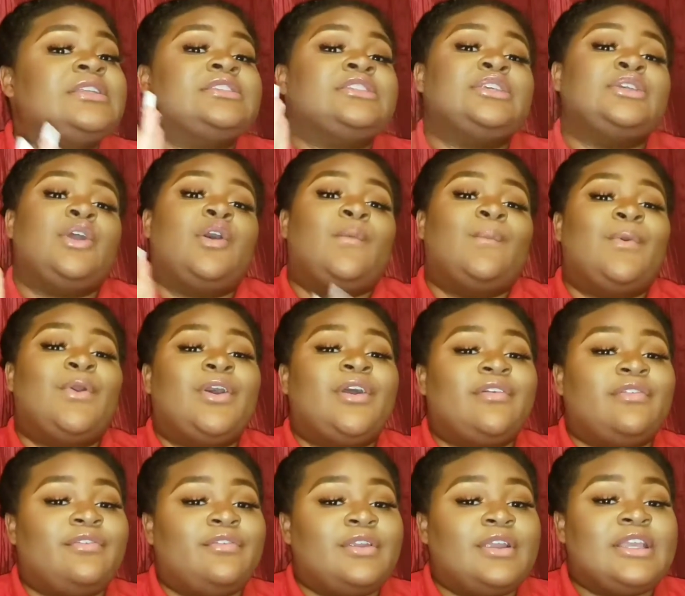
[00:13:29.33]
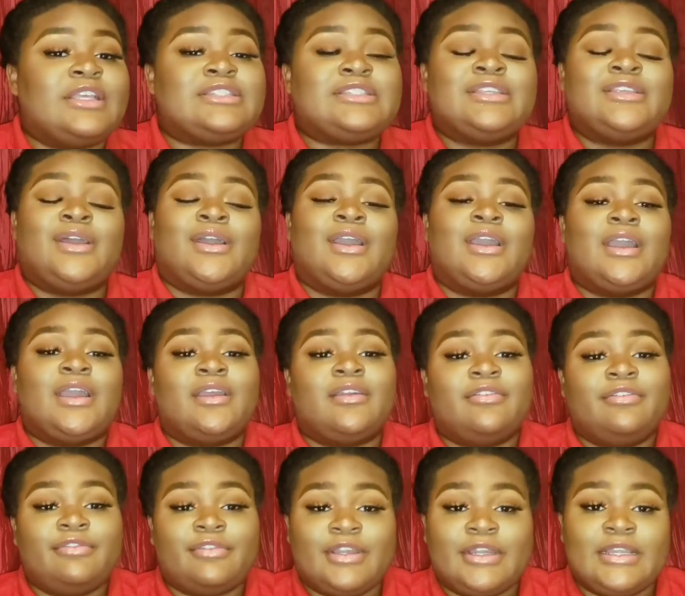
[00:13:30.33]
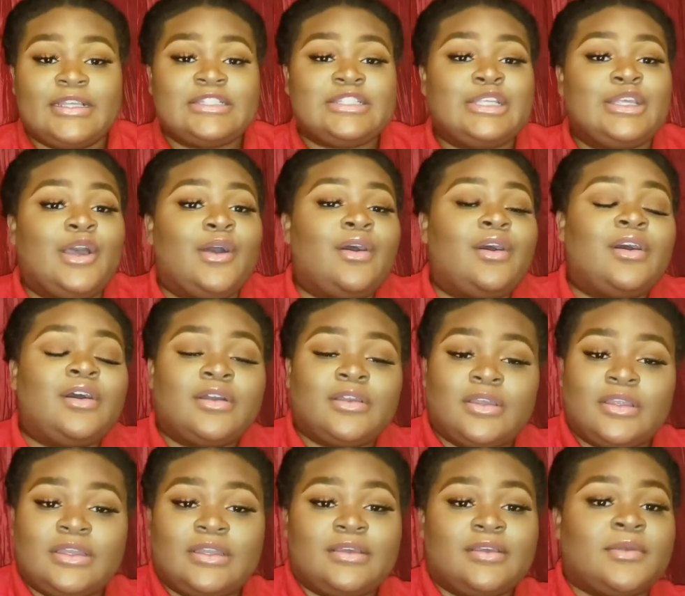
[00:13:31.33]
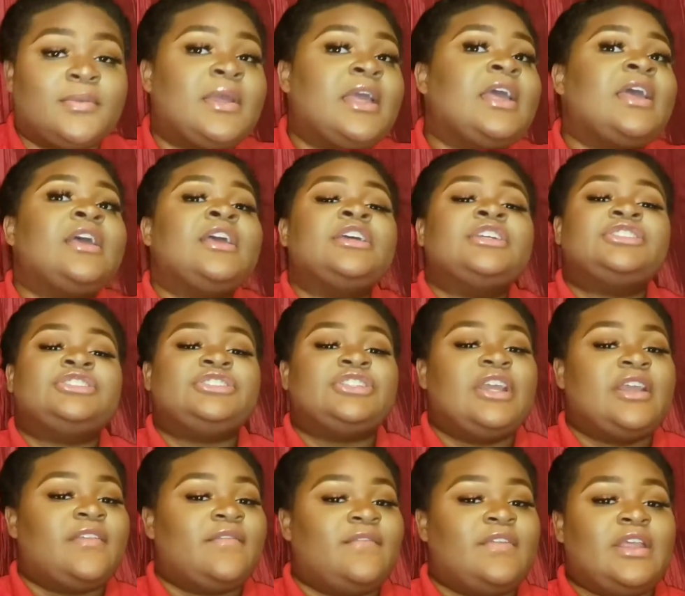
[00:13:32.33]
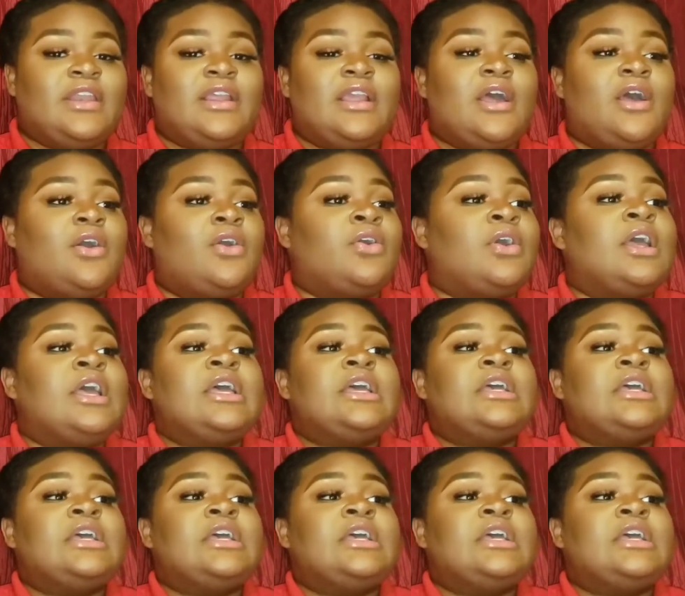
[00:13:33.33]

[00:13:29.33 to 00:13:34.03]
to your boyfriend, to your girlfriend, to your uncle them. Share the video.